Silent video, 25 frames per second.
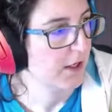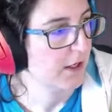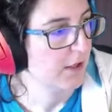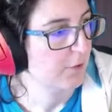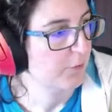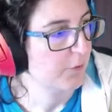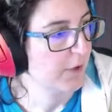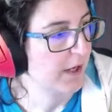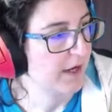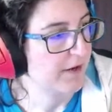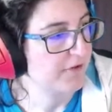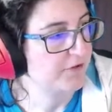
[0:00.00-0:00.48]

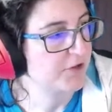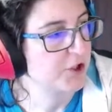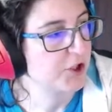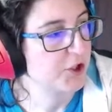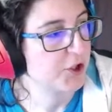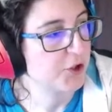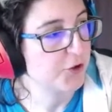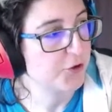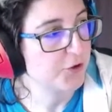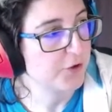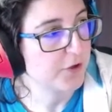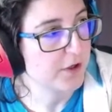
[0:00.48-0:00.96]
We have
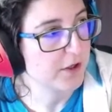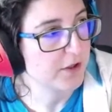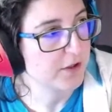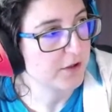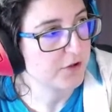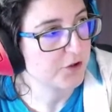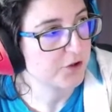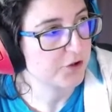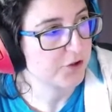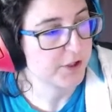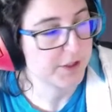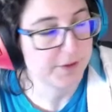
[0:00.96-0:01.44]
2
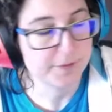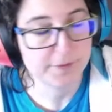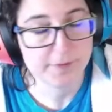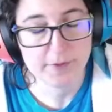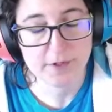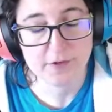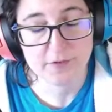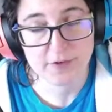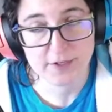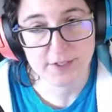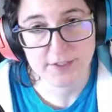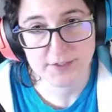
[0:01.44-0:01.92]
stream
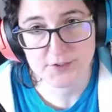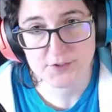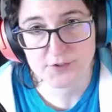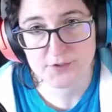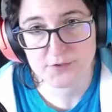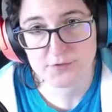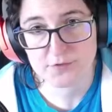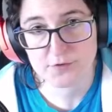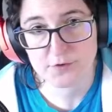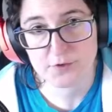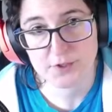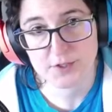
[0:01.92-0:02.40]

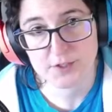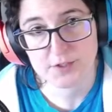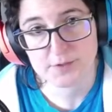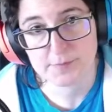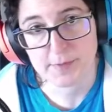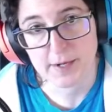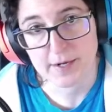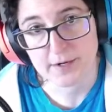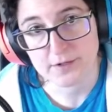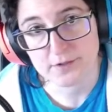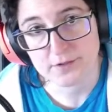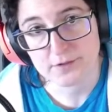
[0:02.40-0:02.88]
events for this
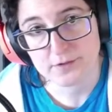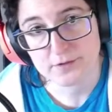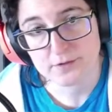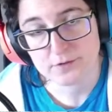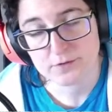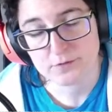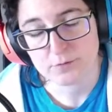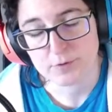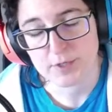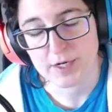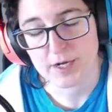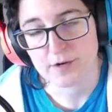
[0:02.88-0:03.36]
battle.
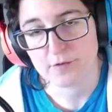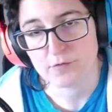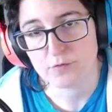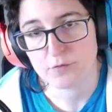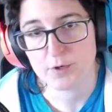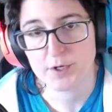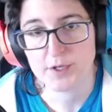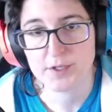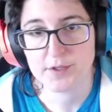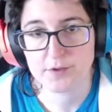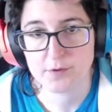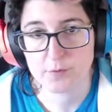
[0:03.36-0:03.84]
We have
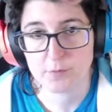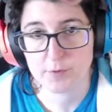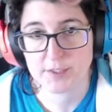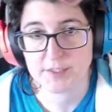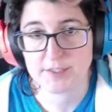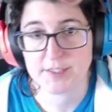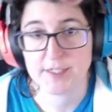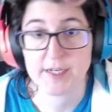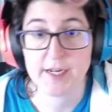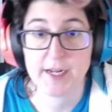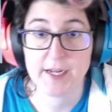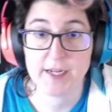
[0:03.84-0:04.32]
the one
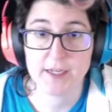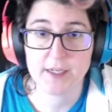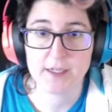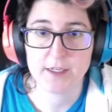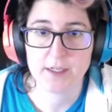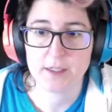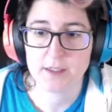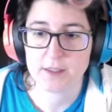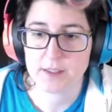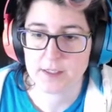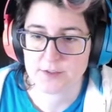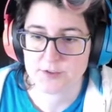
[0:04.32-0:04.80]
today
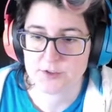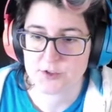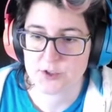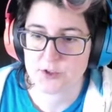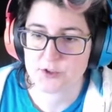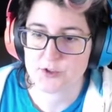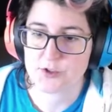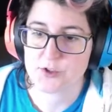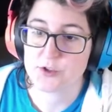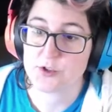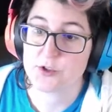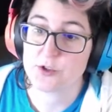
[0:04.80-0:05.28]
that
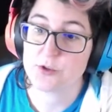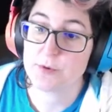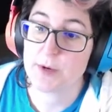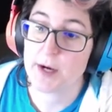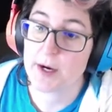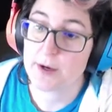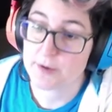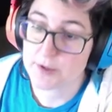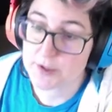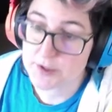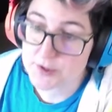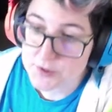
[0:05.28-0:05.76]
starts in 2
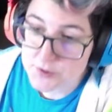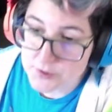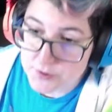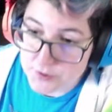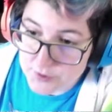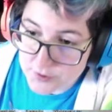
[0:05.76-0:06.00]
hours.